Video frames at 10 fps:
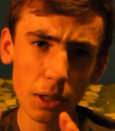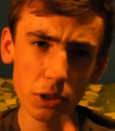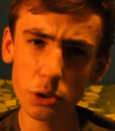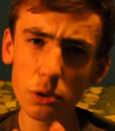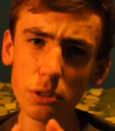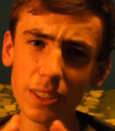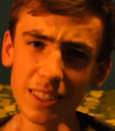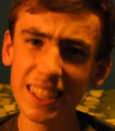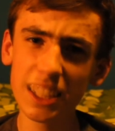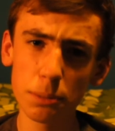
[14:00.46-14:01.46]
The score is
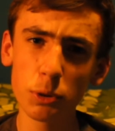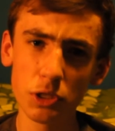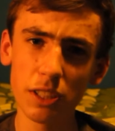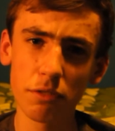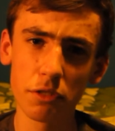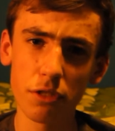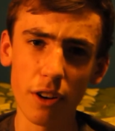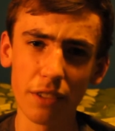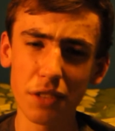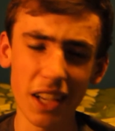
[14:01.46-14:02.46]

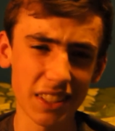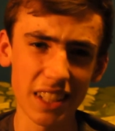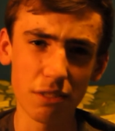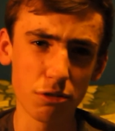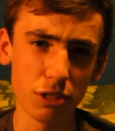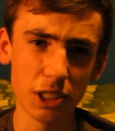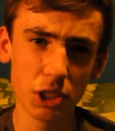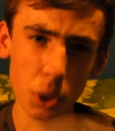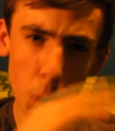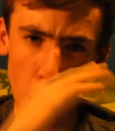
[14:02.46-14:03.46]
6.75 as an average,